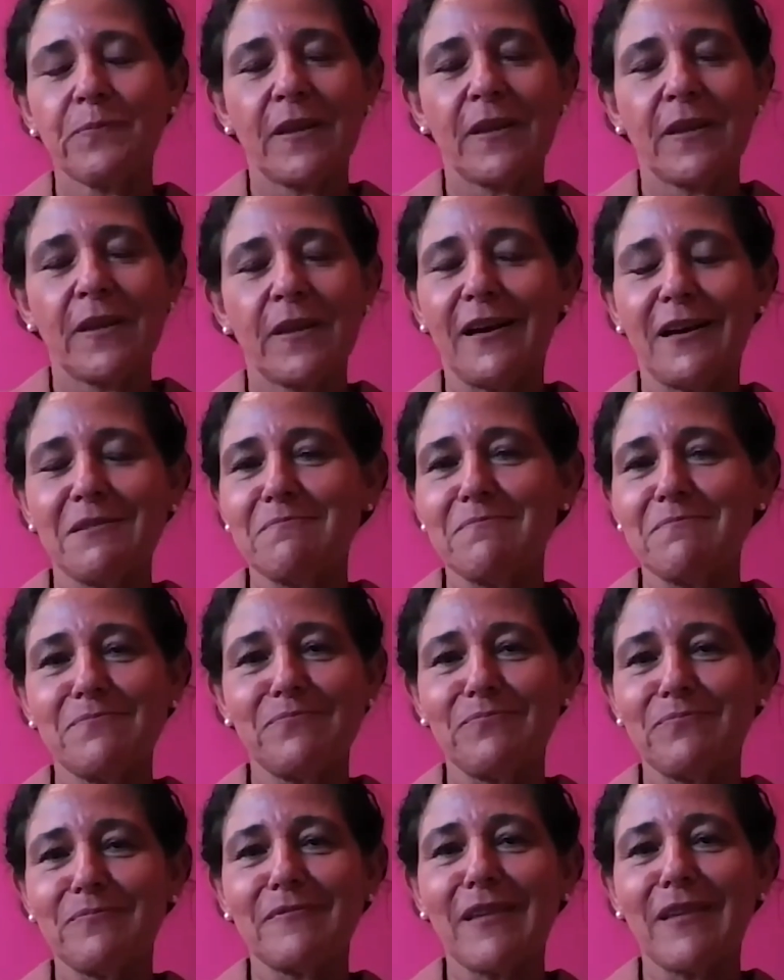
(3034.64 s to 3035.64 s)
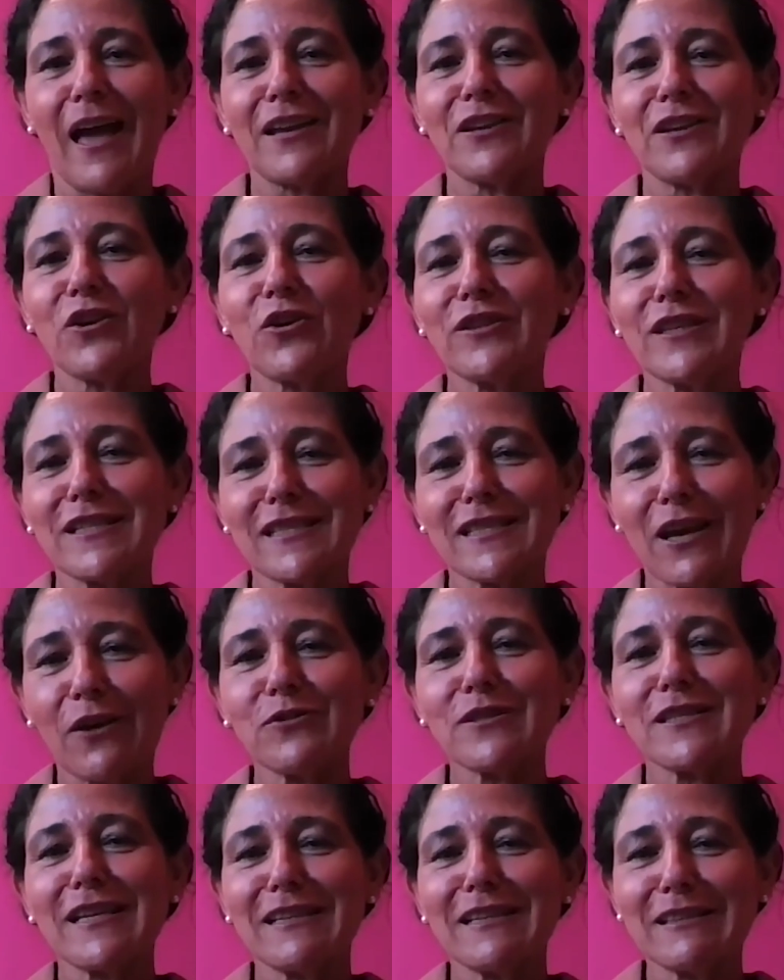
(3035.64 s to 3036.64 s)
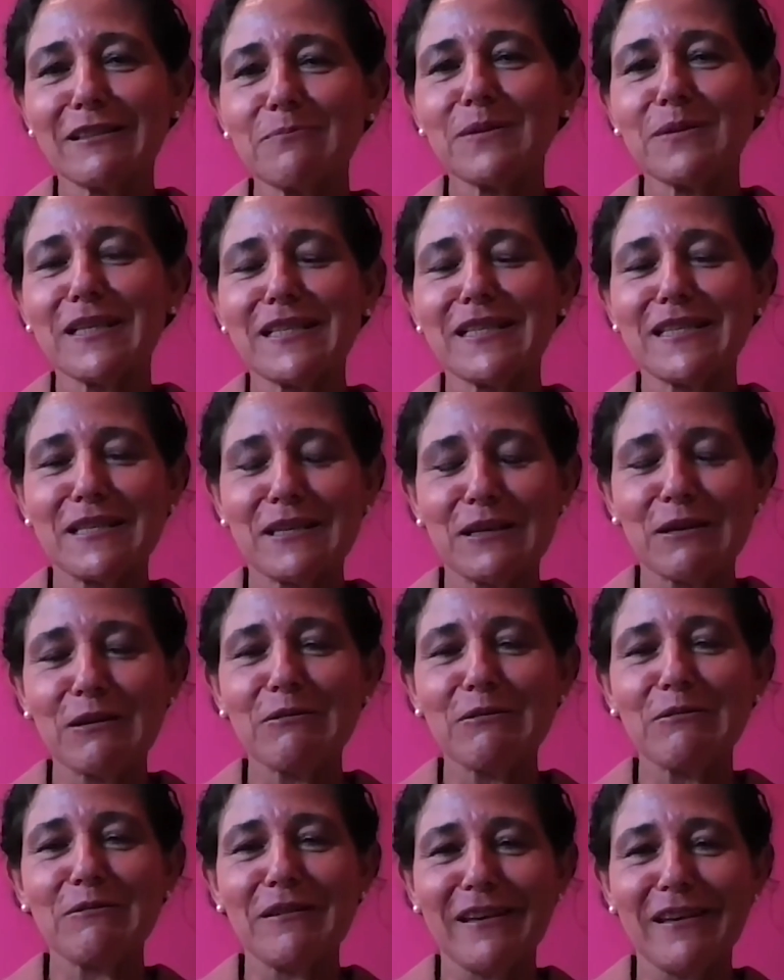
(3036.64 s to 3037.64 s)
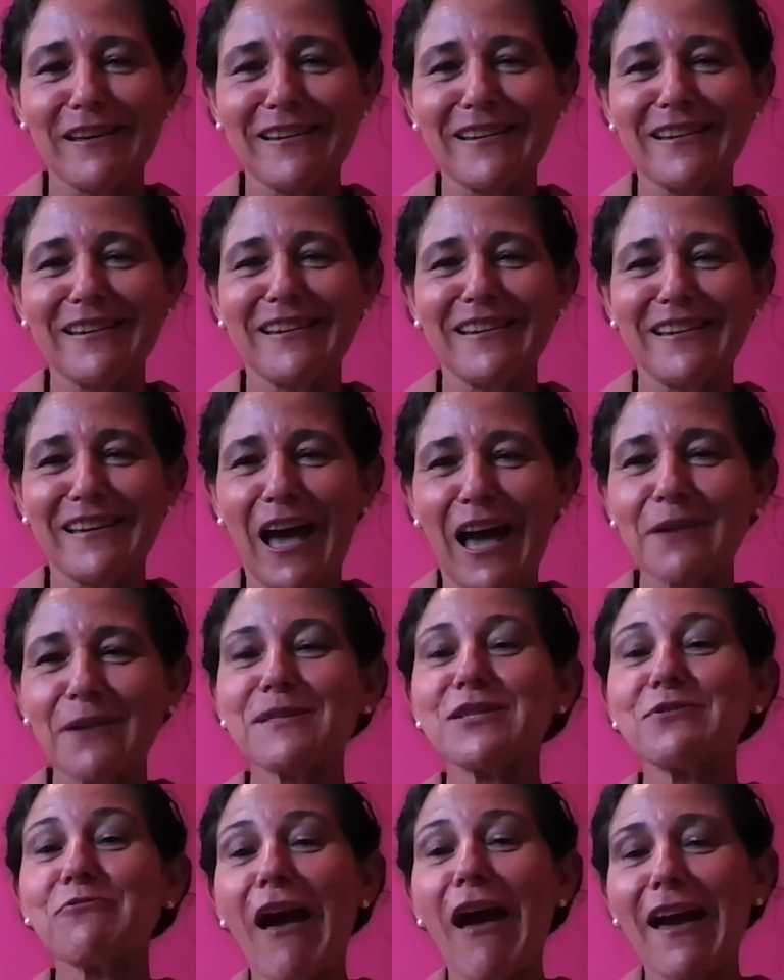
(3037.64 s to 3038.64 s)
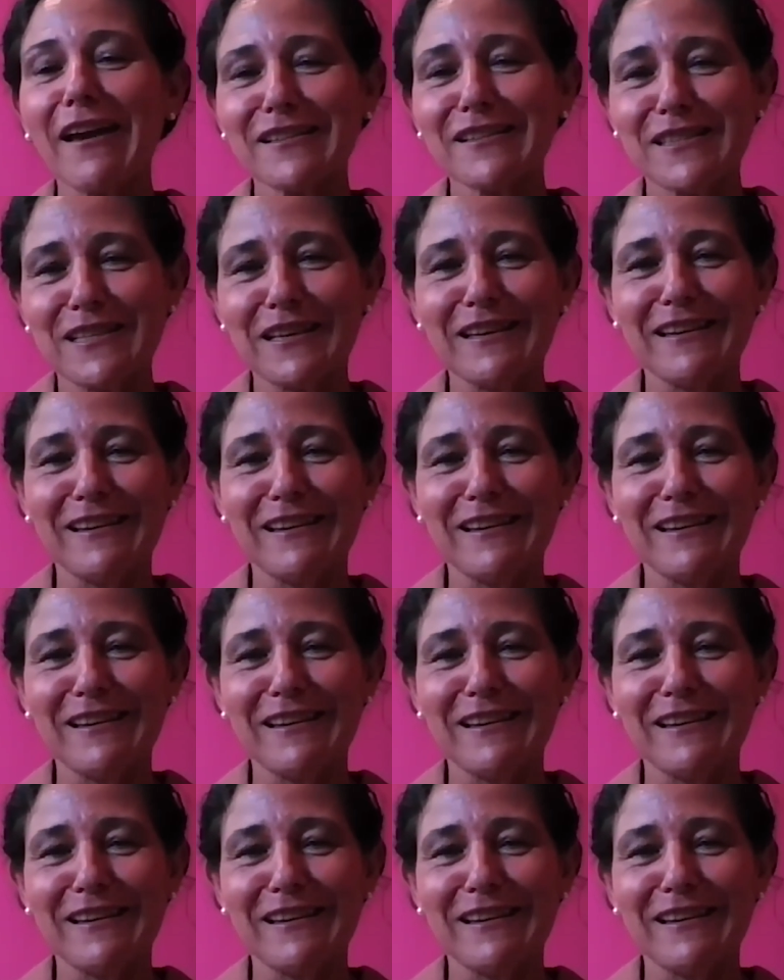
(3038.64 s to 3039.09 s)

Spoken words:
I know this sounds a little bit abstract,